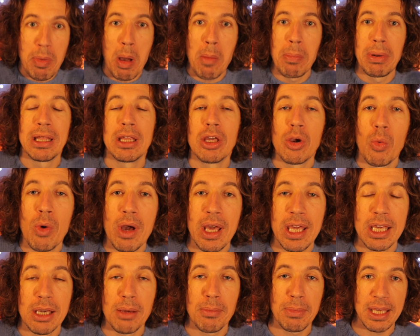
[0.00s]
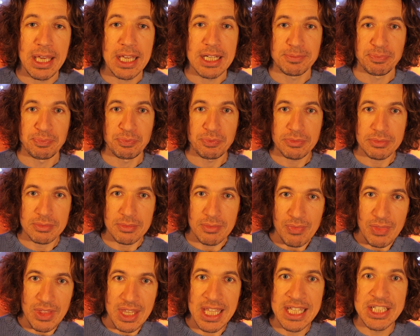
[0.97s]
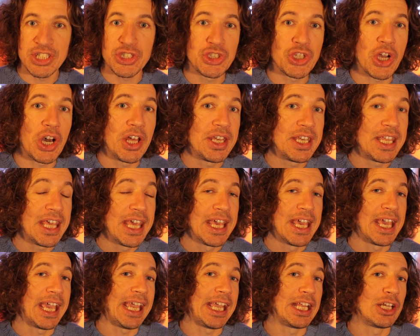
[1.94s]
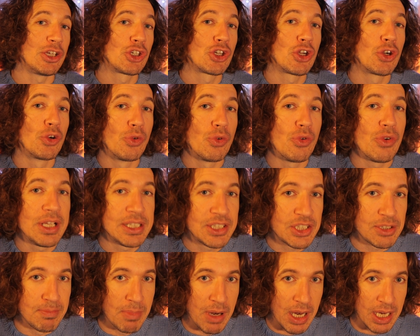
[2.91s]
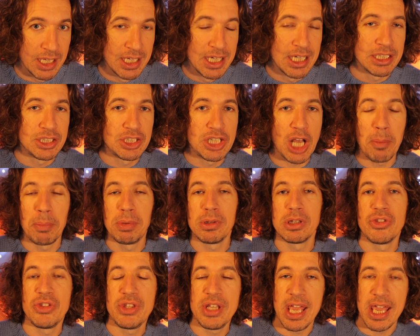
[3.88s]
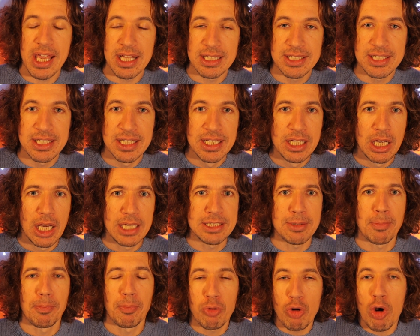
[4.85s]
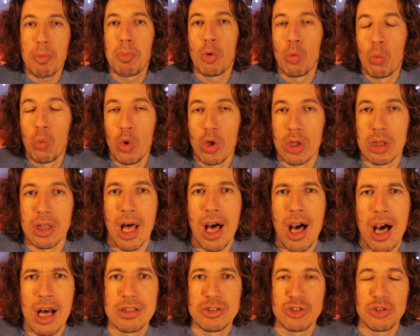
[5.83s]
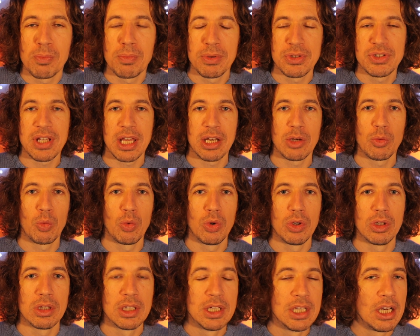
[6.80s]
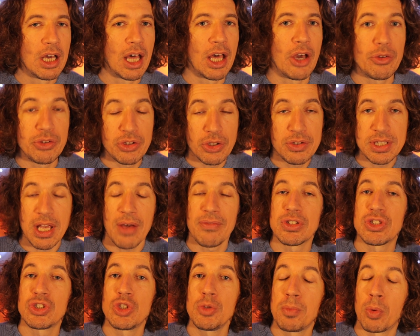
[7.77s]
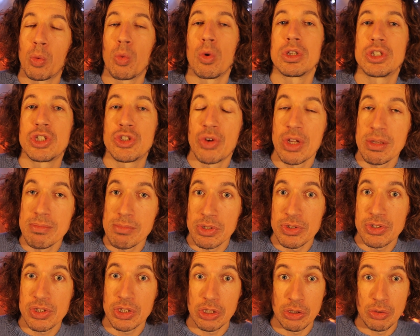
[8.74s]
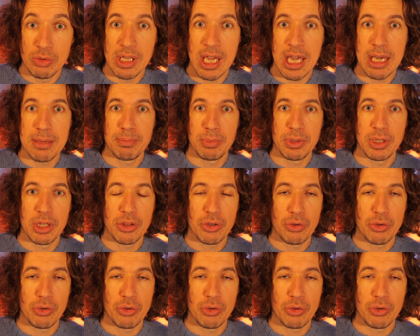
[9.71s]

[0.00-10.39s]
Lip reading: bubbling away up here. It's done in Charisma double knit. It's a proper wool, 100% wool. It does have a superwash treatment, so you can put it